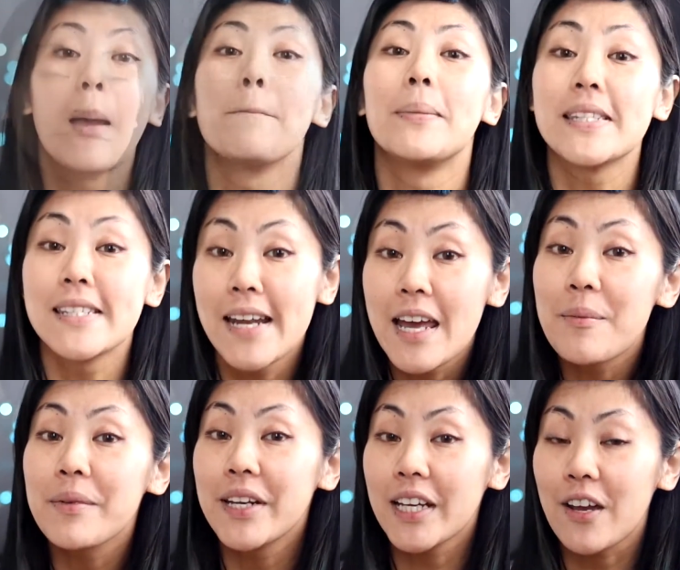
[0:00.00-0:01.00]
But today I'm
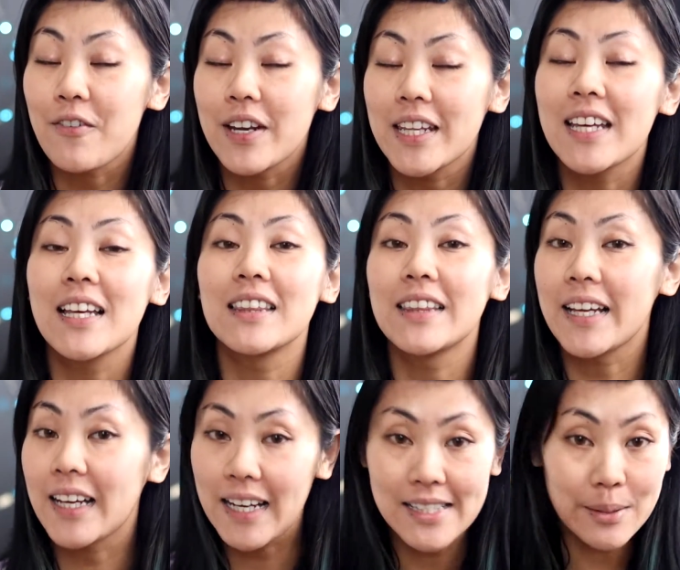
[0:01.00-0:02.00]
gonna get ready like
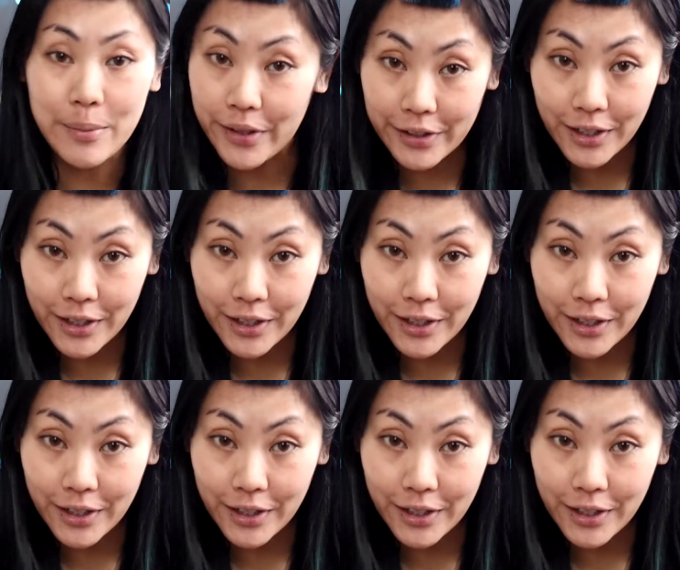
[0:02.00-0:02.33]
I got somewhere to